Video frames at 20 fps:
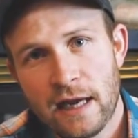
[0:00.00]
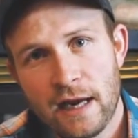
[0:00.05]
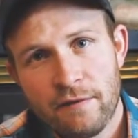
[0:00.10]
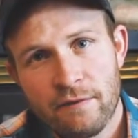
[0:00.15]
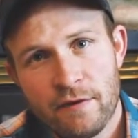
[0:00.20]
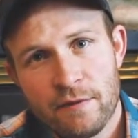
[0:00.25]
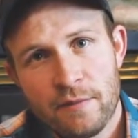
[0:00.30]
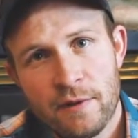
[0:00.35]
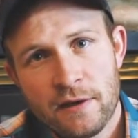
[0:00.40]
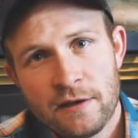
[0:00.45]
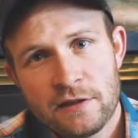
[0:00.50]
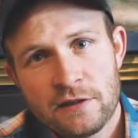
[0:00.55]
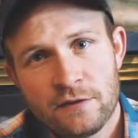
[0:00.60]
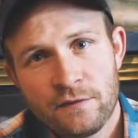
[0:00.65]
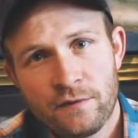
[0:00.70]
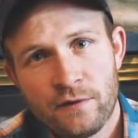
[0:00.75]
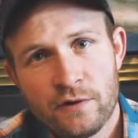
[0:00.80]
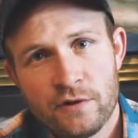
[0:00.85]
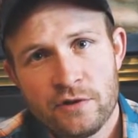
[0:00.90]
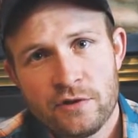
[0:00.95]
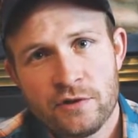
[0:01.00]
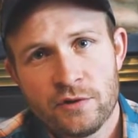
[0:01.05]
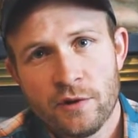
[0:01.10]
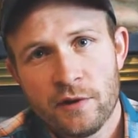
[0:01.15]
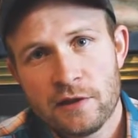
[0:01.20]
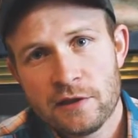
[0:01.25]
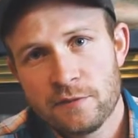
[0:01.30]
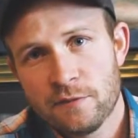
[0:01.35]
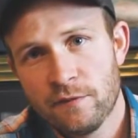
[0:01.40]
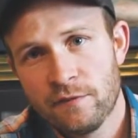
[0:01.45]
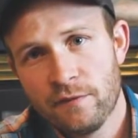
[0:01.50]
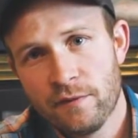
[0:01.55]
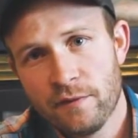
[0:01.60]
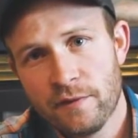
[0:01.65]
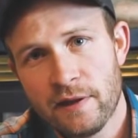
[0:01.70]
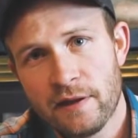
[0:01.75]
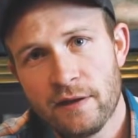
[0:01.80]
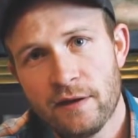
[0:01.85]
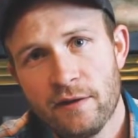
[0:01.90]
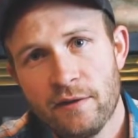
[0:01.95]
everybody's first choice before
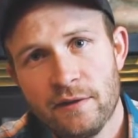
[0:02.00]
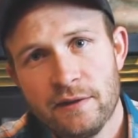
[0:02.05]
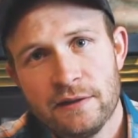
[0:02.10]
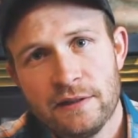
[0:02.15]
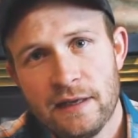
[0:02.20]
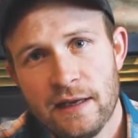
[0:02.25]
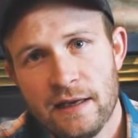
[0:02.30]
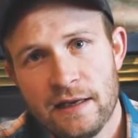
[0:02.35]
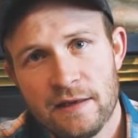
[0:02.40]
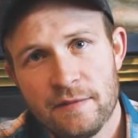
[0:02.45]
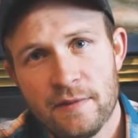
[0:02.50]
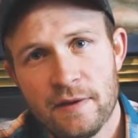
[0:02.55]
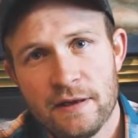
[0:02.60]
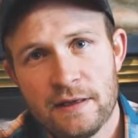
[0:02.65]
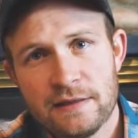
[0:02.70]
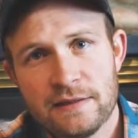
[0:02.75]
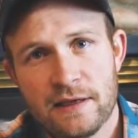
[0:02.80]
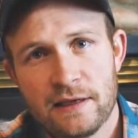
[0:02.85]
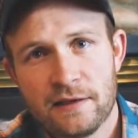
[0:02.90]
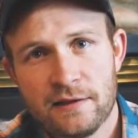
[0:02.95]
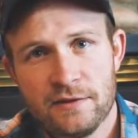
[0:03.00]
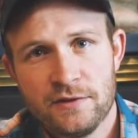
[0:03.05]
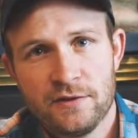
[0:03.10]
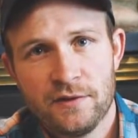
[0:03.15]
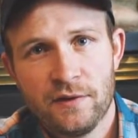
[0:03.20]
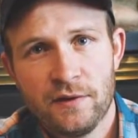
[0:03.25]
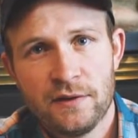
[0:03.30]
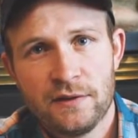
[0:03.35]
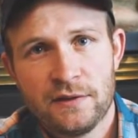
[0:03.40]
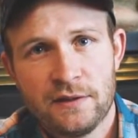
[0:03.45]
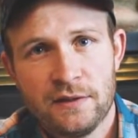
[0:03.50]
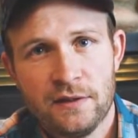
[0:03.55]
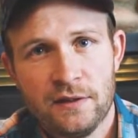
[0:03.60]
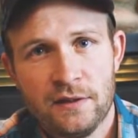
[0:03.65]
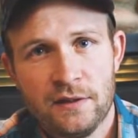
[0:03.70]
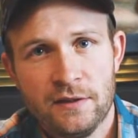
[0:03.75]
they go into anybody's second choice.